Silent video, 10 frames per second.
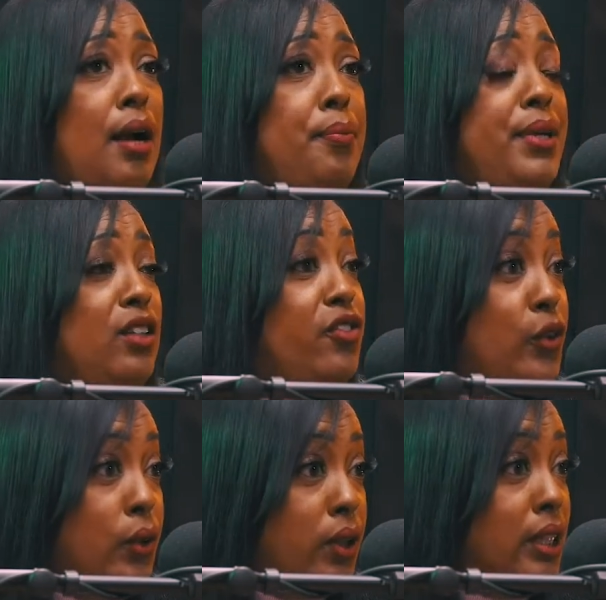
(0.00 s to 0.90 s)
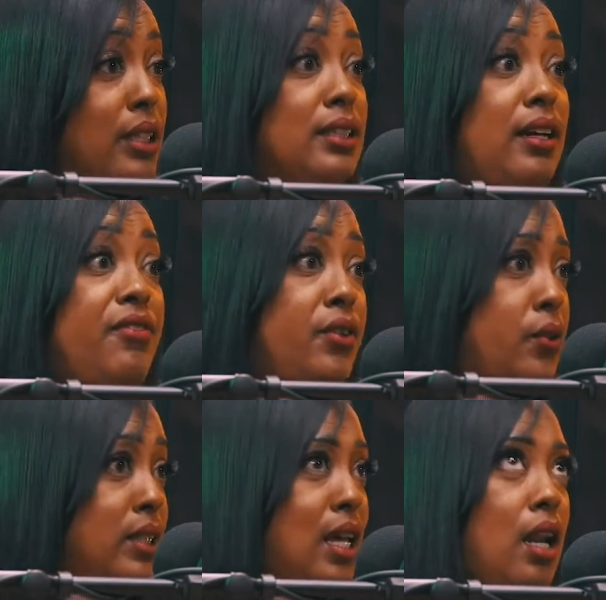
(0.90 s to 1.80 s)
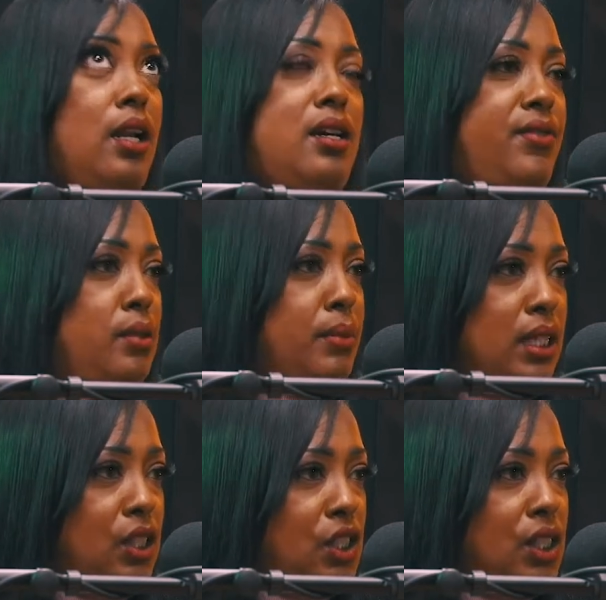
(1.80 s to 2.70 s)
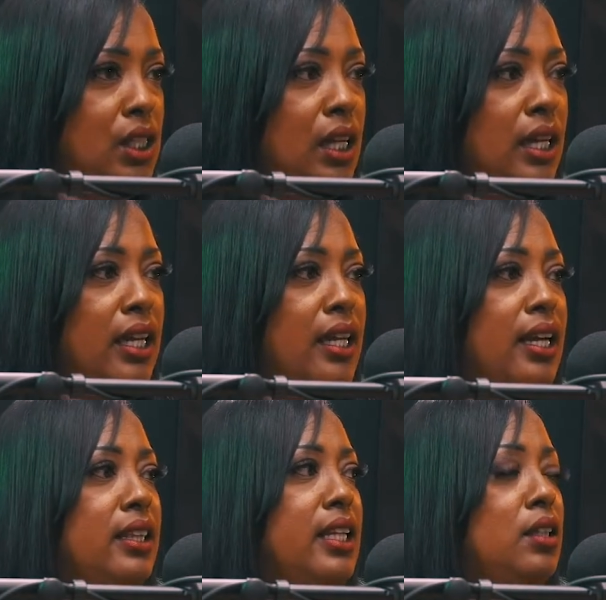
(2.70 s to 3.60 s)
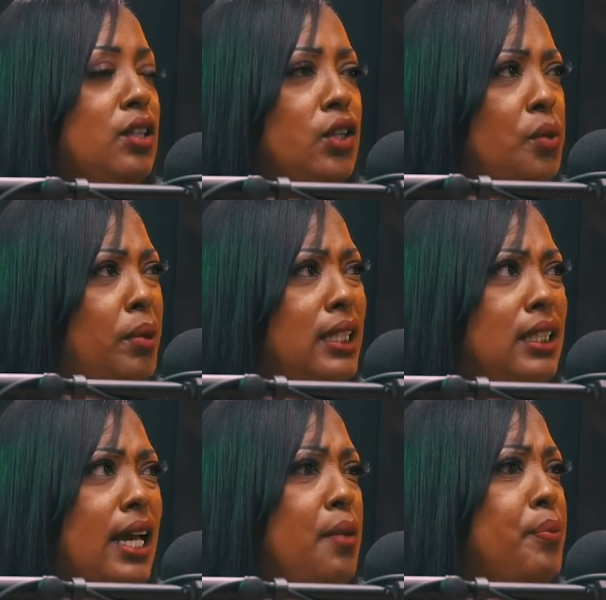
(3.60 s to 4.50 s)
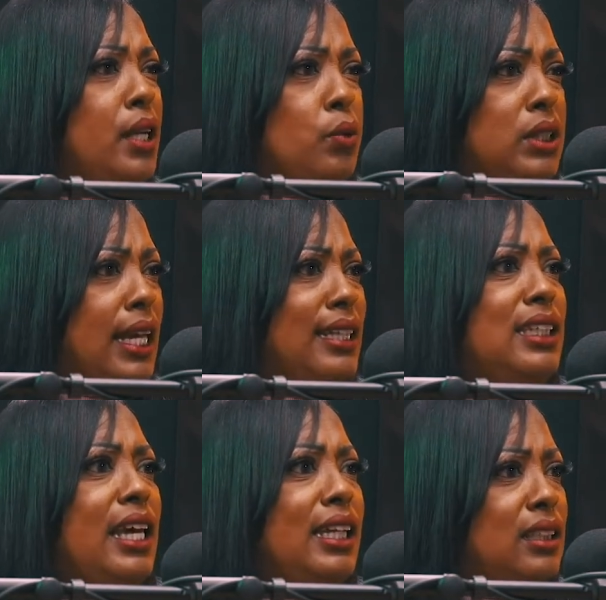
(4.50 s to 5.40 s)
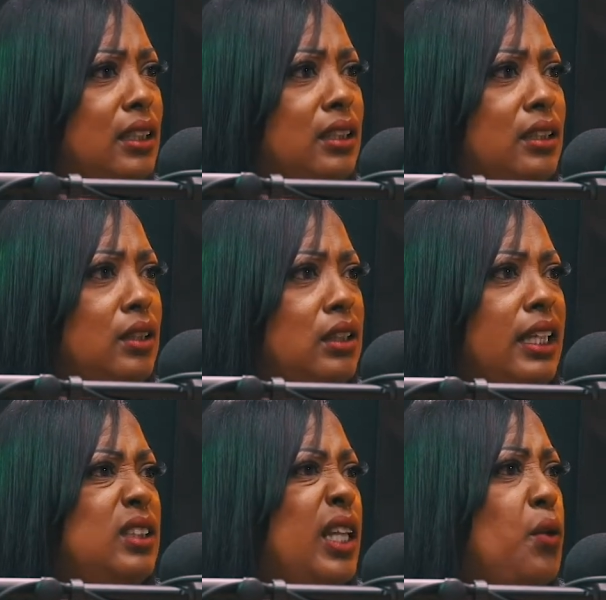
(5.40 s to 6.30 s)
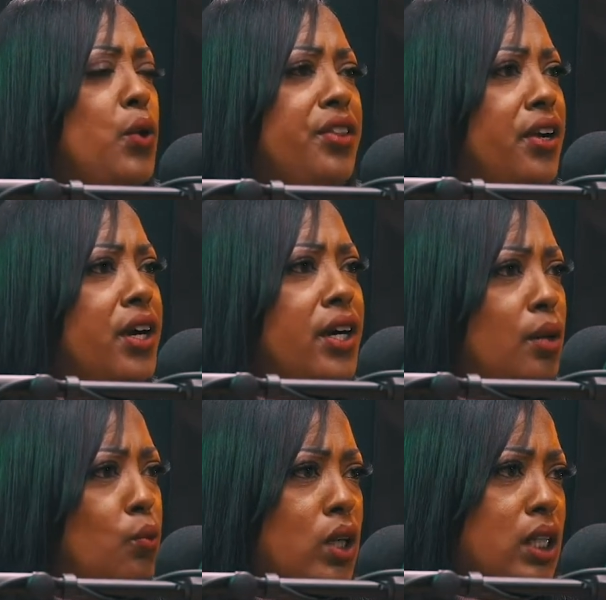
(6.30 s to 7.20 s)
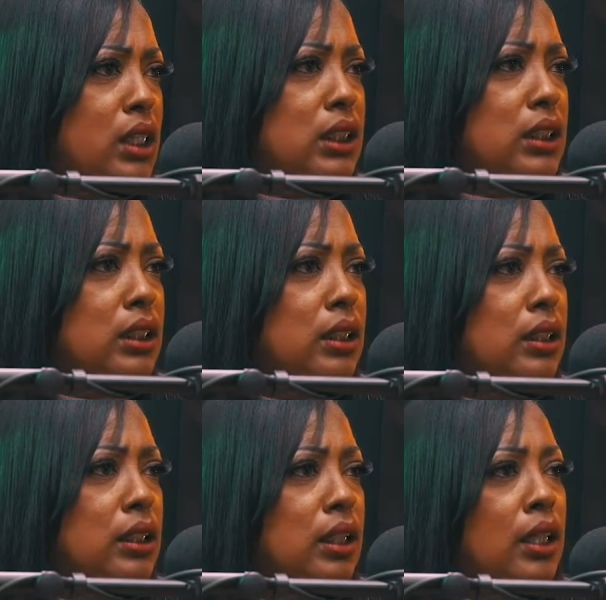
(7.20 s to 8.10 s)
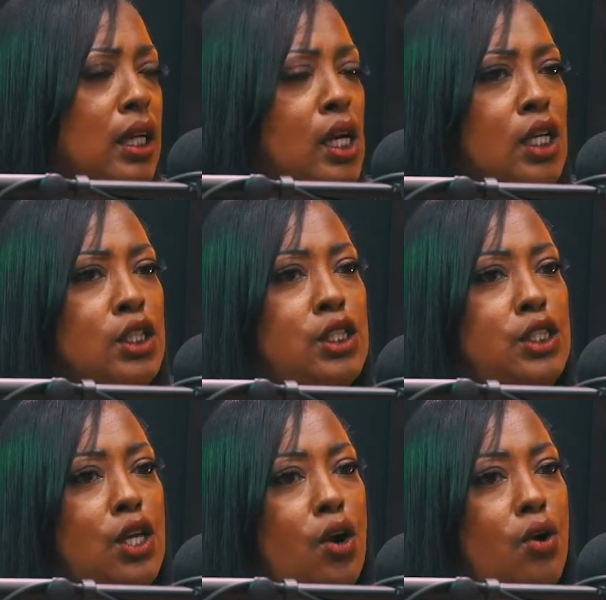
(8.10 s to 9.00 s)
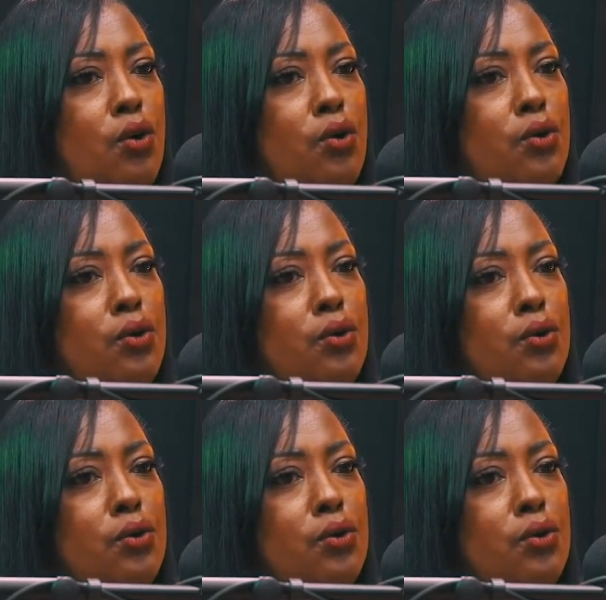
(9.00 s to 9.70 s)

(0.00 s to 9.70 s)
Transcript: I picked Florida because, of course, I love the beach. And I think the third place I had picked was like Texas. And that's like where their hub was. So